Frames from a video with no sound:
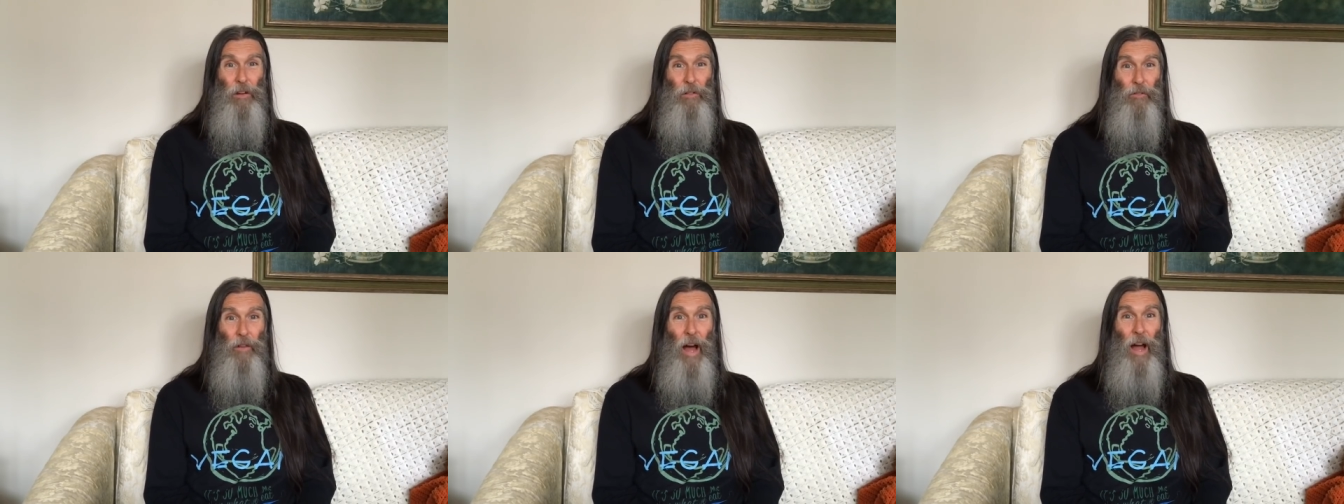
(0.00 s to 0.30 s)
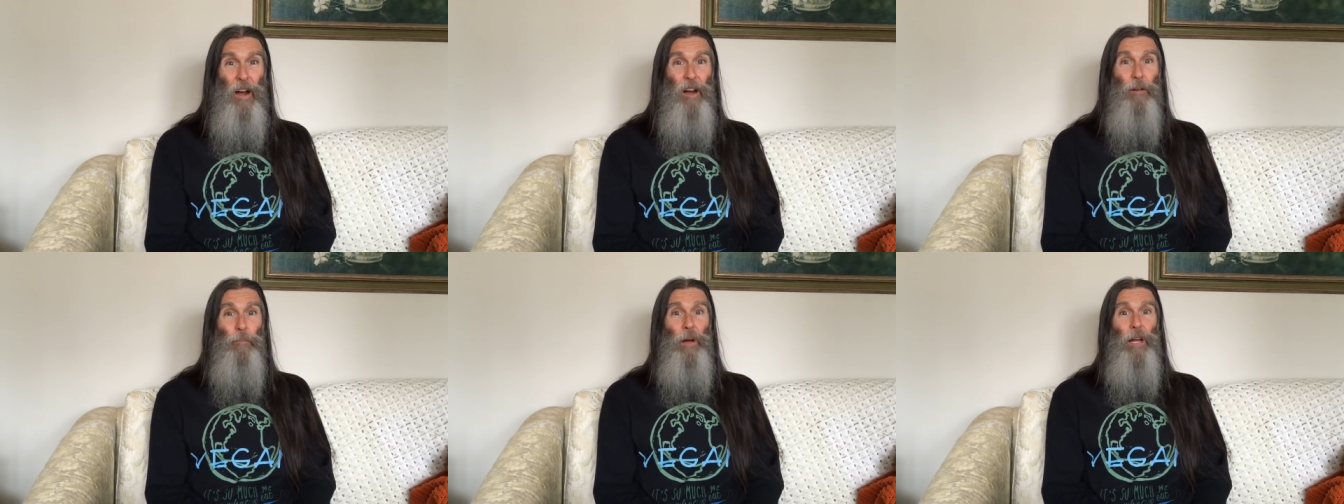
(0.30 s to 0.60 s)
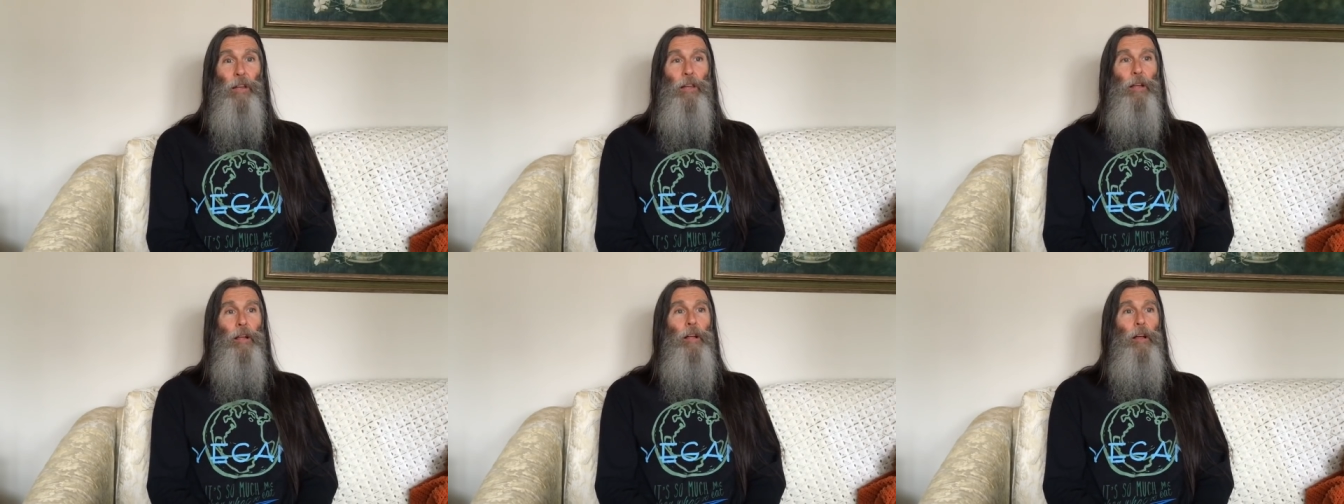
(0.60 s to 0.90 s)

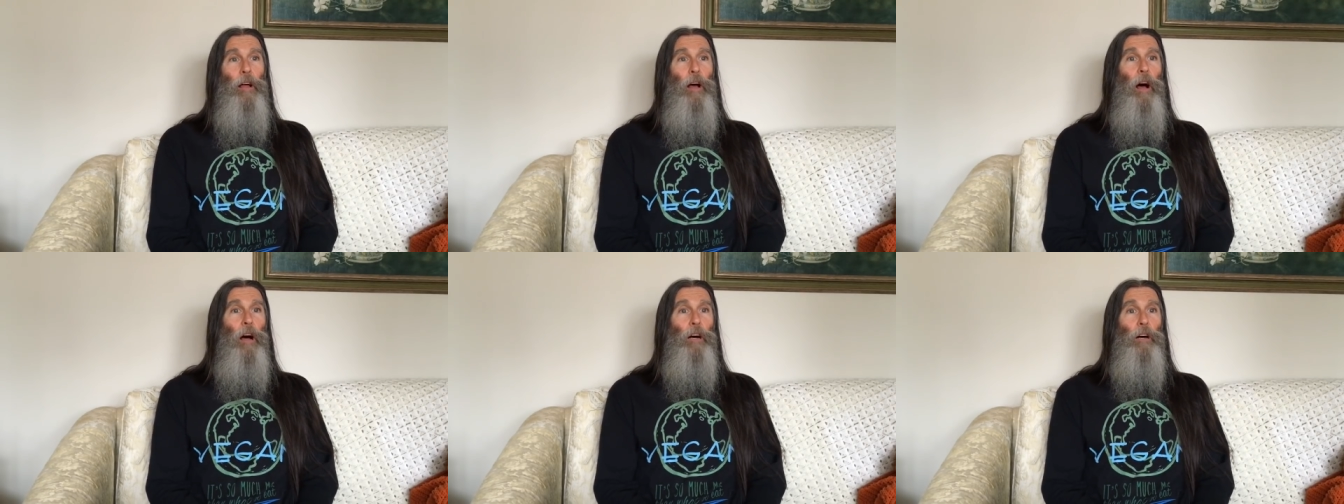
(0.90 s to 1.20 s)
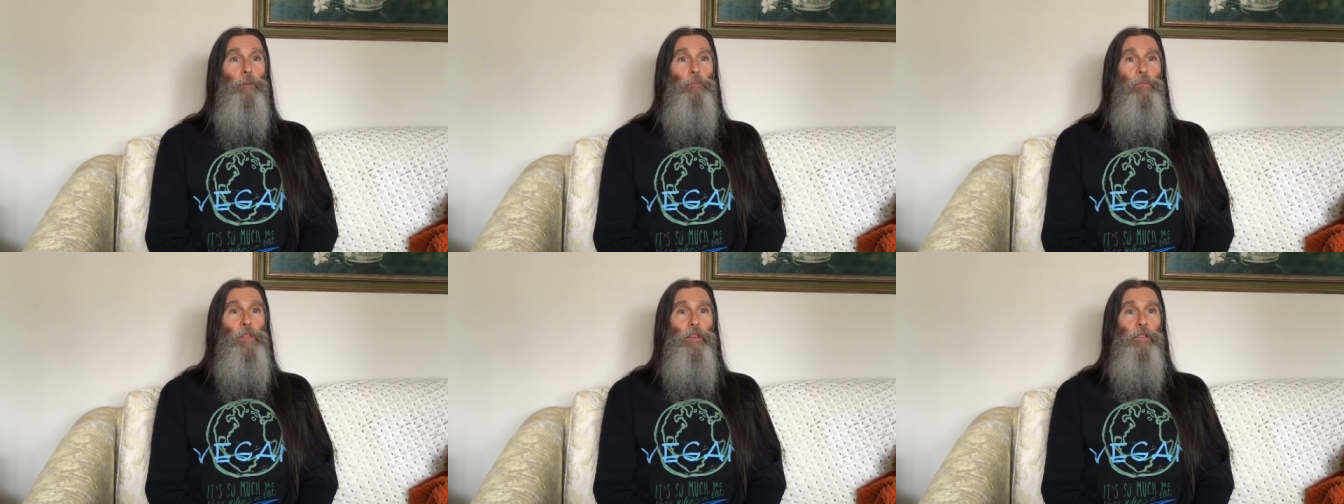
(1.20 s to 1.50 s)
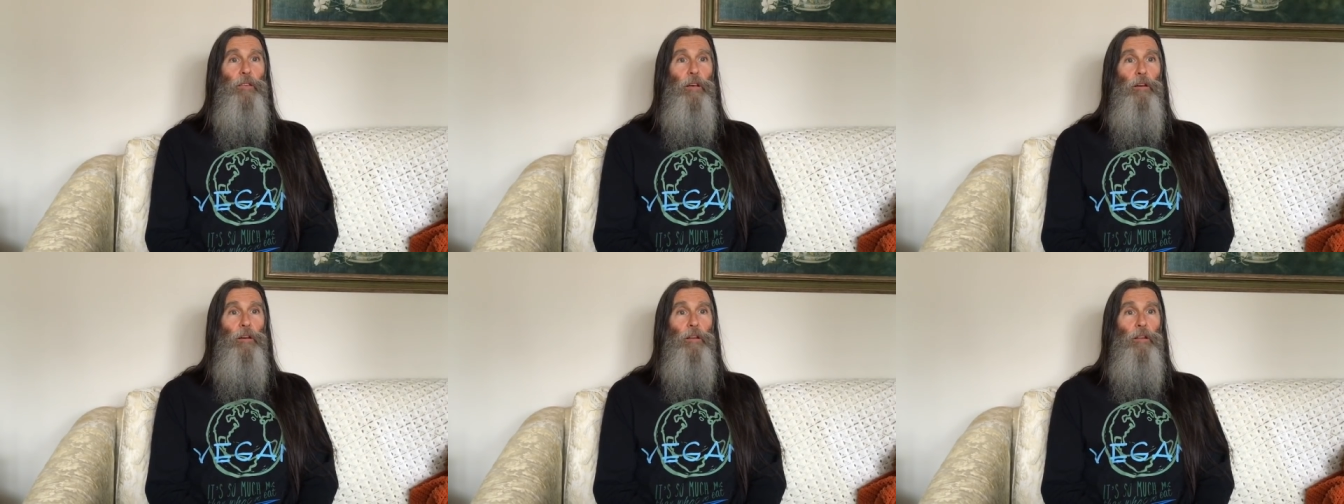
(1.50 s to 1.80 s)
environment. Um,
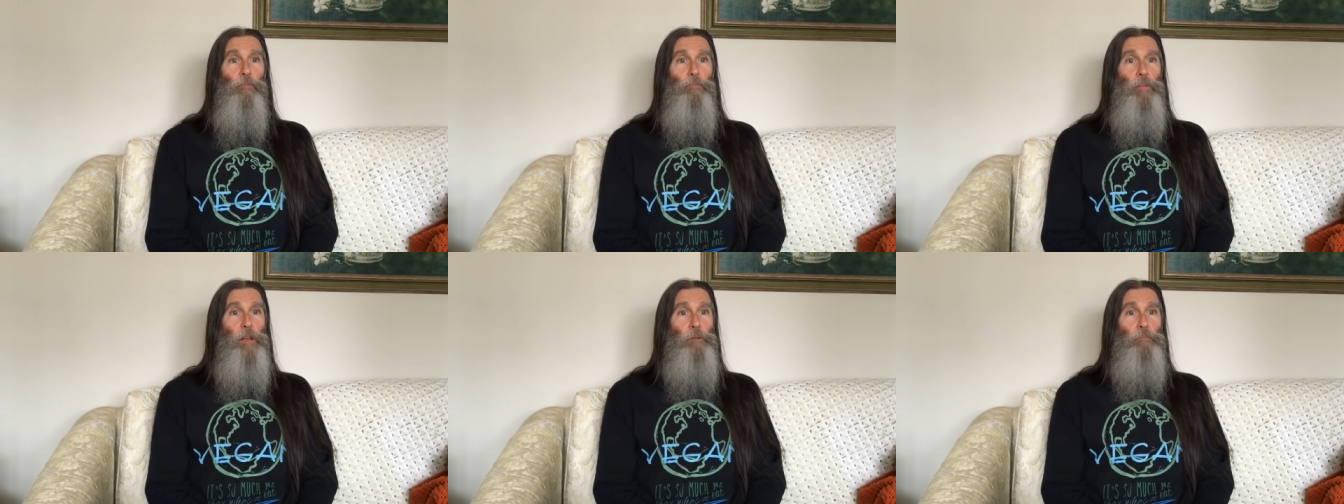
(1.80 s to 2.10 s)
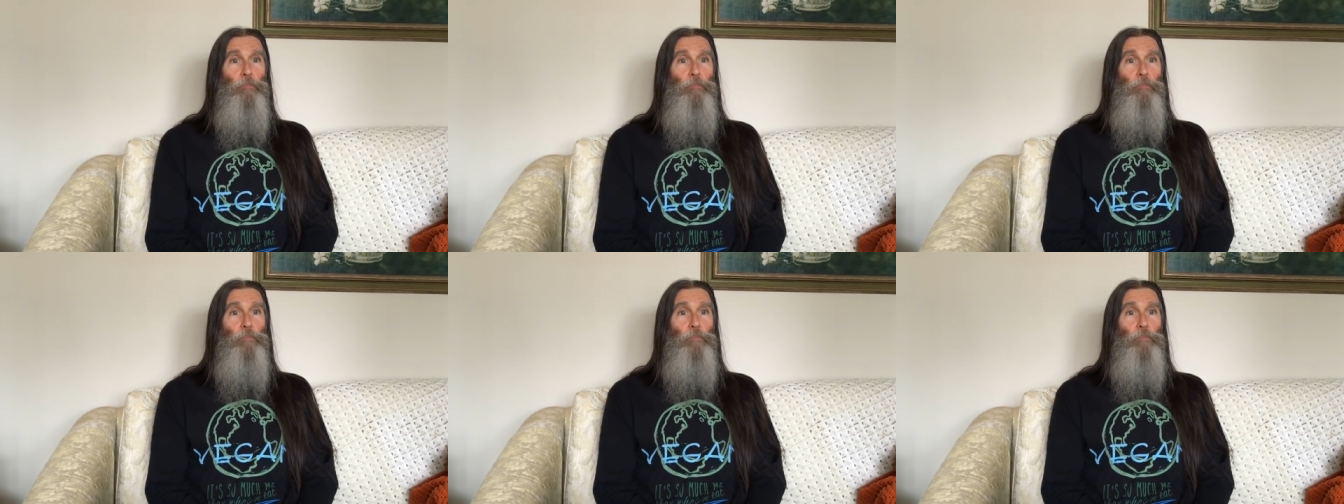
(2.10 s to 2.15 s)
this uh,